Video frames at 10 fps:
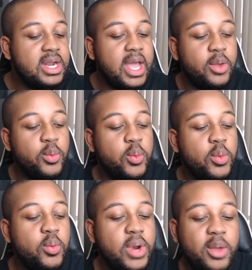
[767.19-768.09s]
Like,
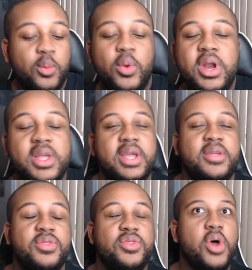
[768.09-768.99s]
like what are
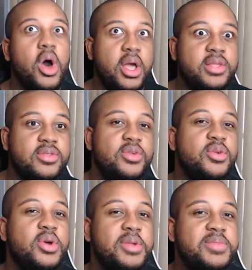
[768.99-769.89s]
their thoughts? You
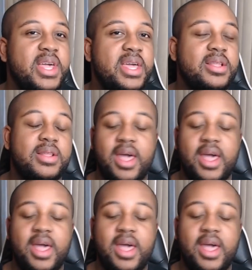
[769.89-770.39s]
know what I'm saying?